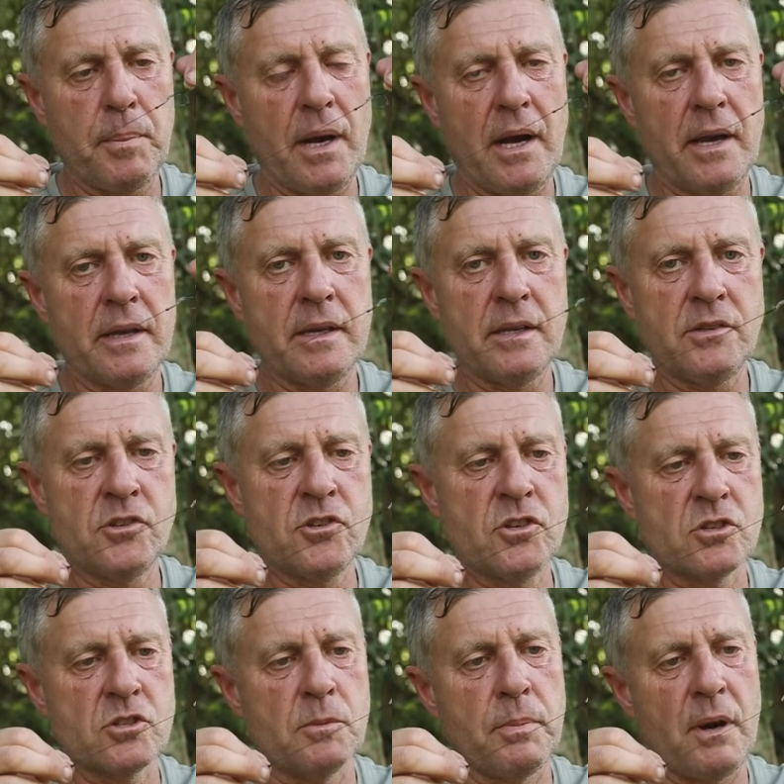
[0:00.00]
putty
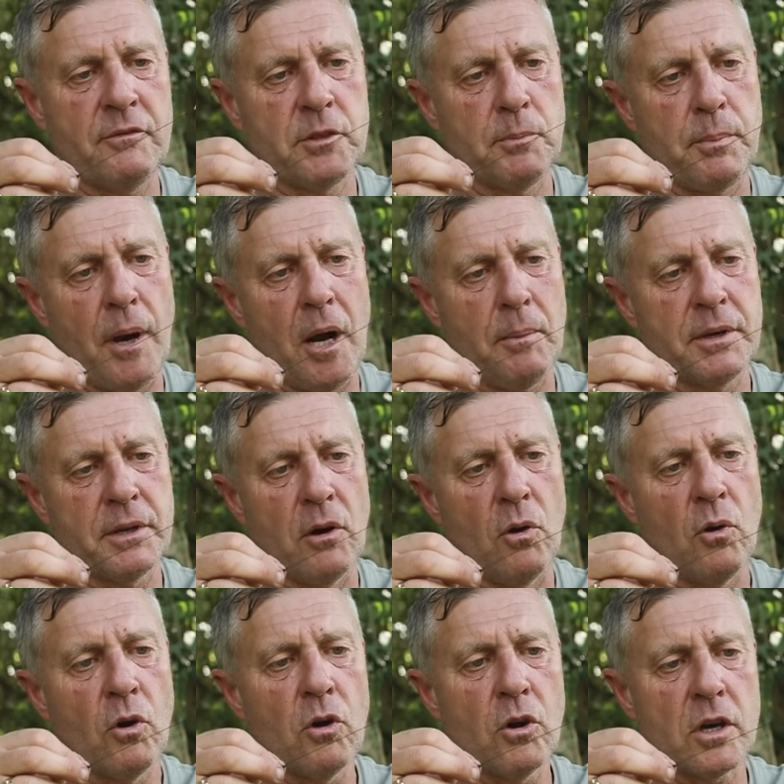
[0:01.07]
just above the barb of the
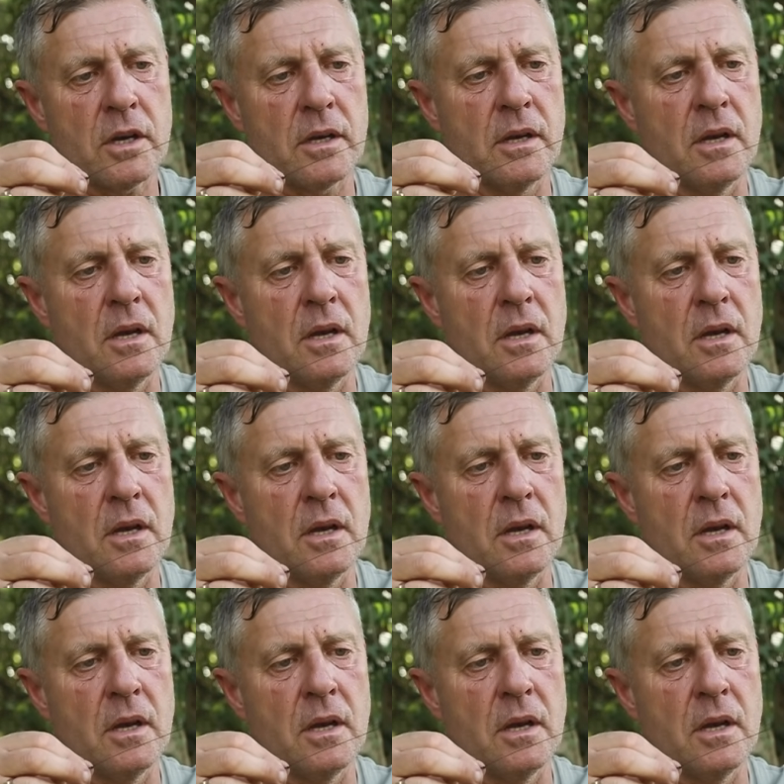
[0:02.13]
hook.